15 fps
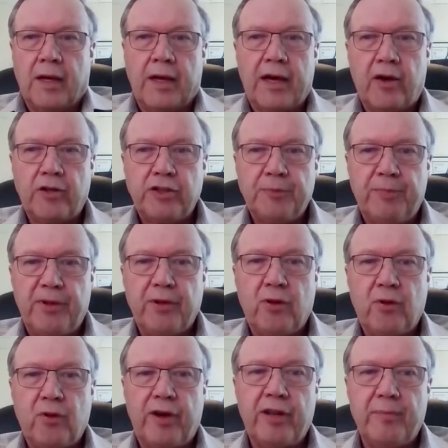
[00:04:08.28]
Yeah, well, it's been
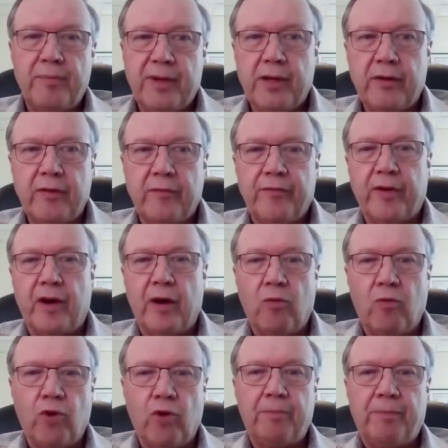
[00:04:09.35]
quite a bit of uh,
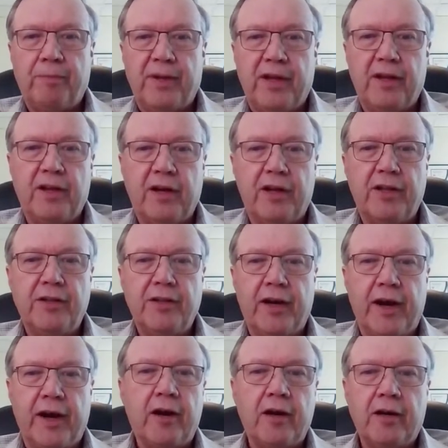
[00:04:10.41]
work being done
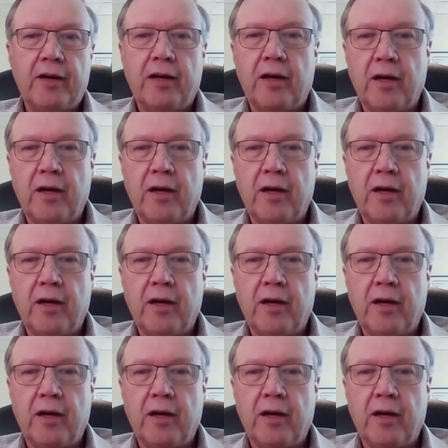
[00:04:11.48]
there.